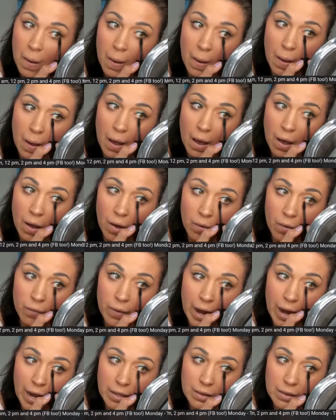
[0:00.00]
All
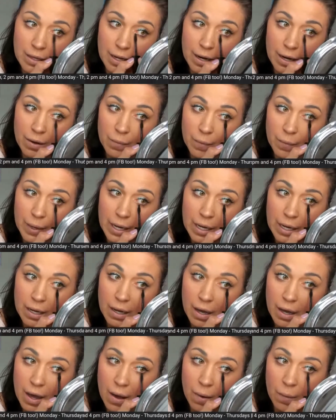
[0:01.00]
right, there we
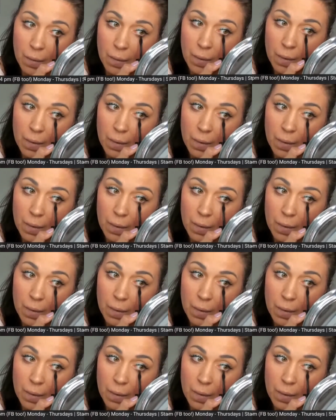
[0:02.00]
go.